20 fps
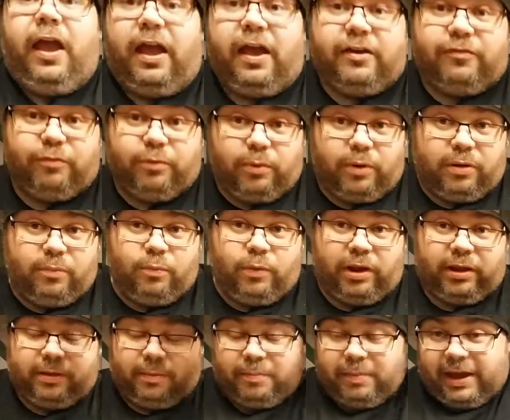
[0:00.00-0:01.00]
Hey
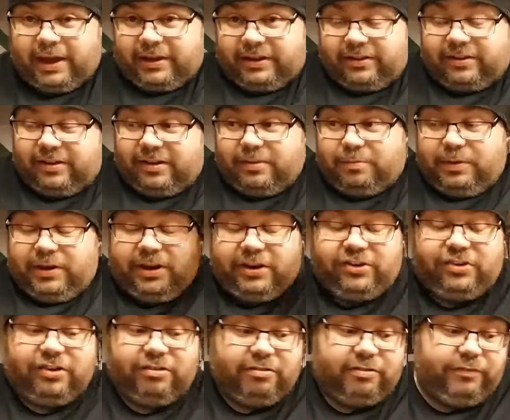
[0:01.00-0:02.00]
everyone, welcome back to
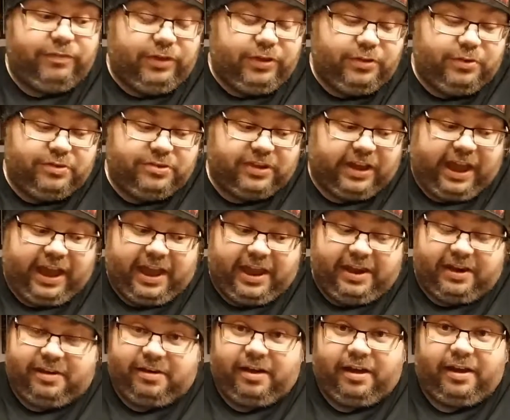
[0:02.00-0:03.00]
BDG Reviews
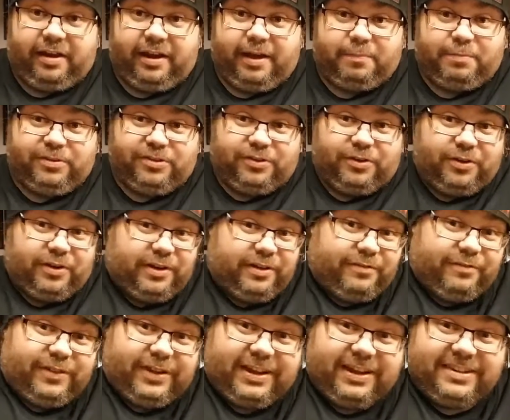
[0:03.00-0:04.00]
and an
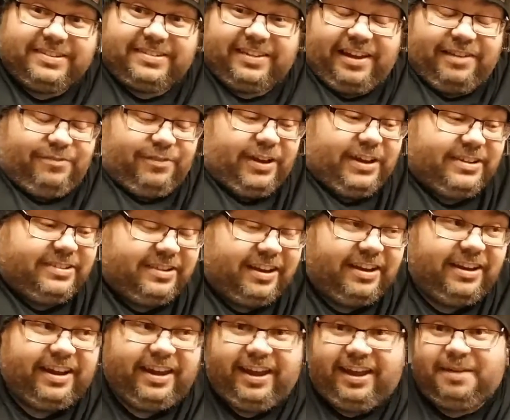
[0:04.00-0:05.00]
episode of SciFi
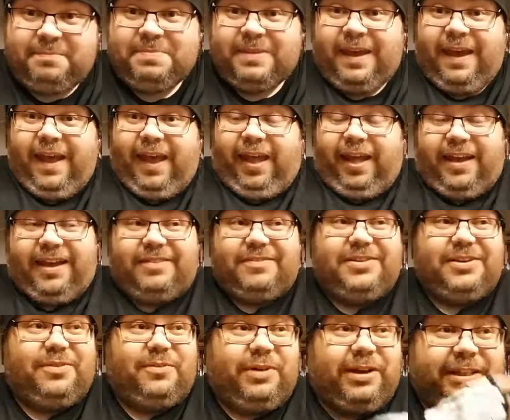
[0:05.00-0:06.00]
Sunday.
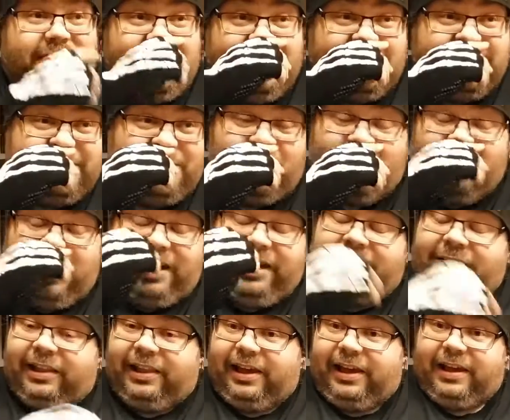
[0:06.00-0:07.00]
Haven't done one of these in a
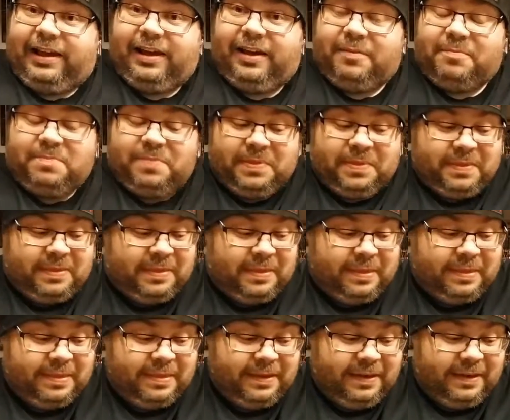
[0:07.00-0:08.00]
while. I'm
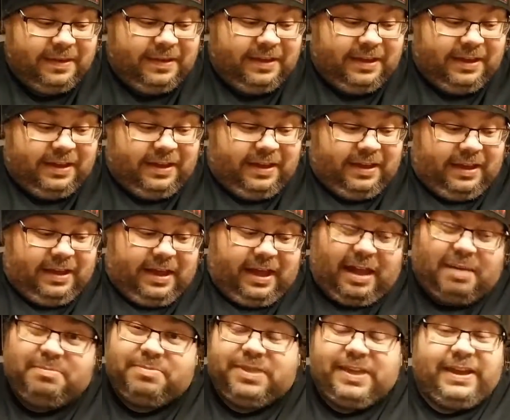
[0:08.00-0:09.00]

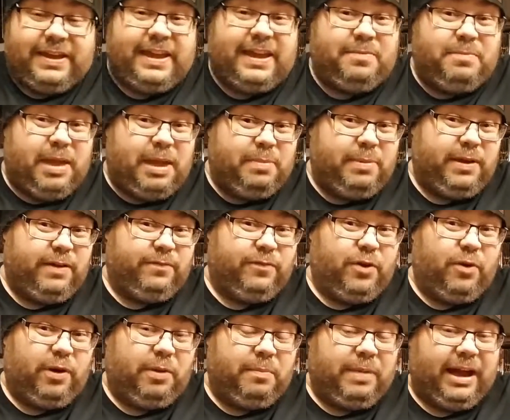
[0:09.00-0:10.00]
thinking maybe
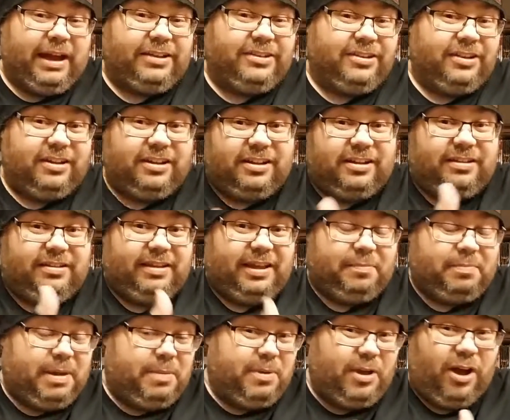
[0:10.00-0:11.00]
of going back to
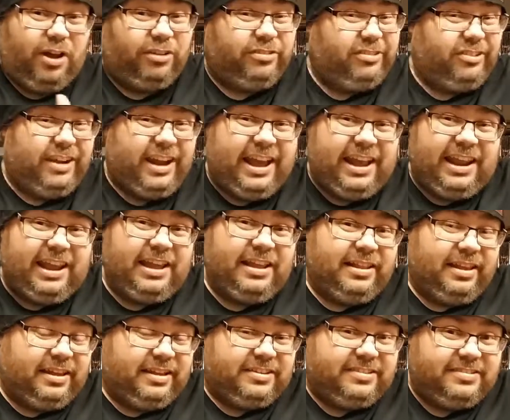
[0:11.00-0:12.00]
like maybe
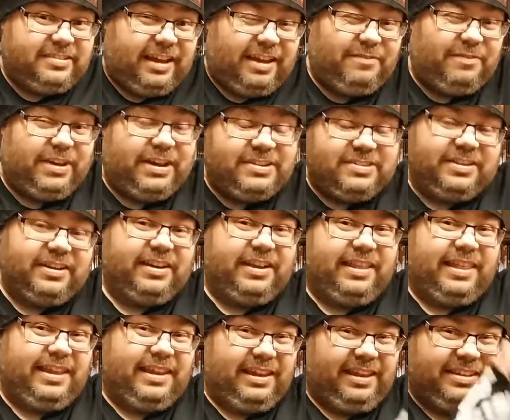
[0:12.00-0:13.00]
alternating like a SciFi
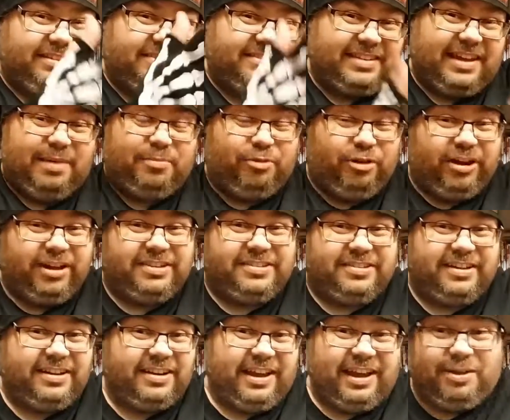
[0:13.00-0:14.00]
Sunday then like a
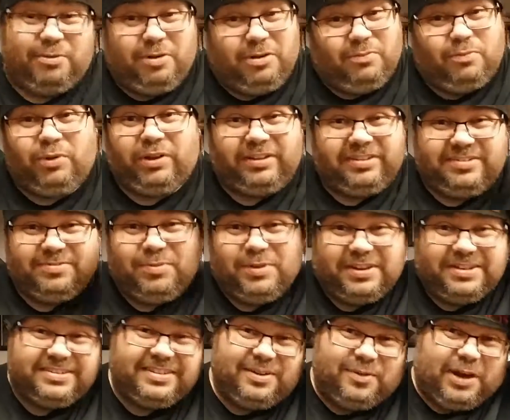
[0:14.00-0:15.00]
Samurai Sunday.
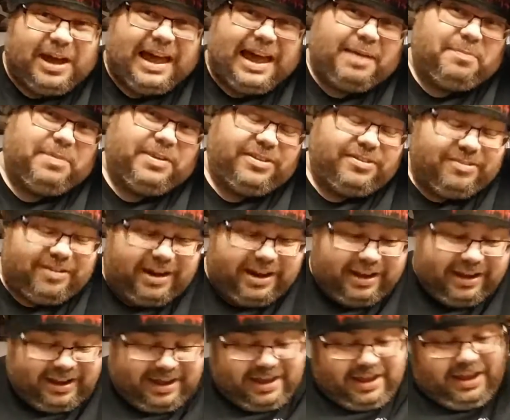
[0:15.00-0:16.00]
We'll see what happens,
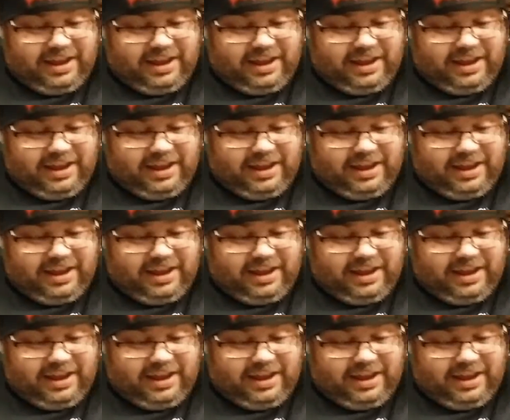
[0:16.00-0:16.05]
right?